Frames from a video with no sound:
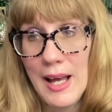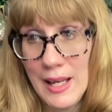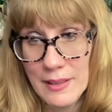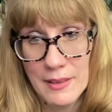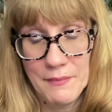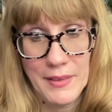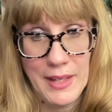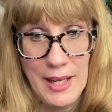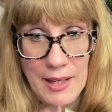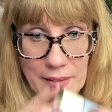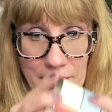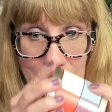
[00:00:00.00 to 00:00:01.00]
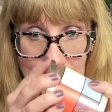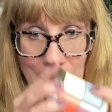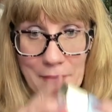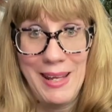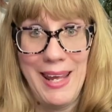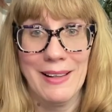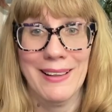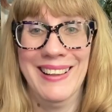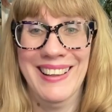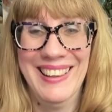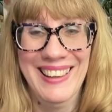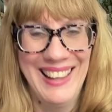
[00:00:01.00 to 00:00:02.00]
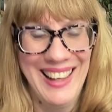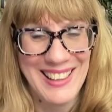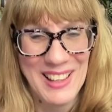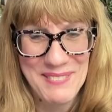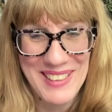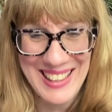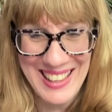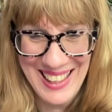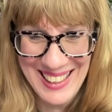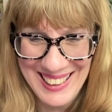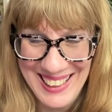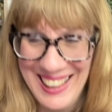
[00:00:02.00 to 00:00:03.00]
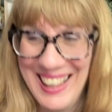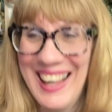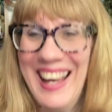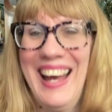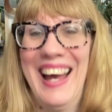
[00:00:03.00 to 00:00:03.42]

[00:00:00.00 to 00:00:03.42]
I love the candle. I love the candy.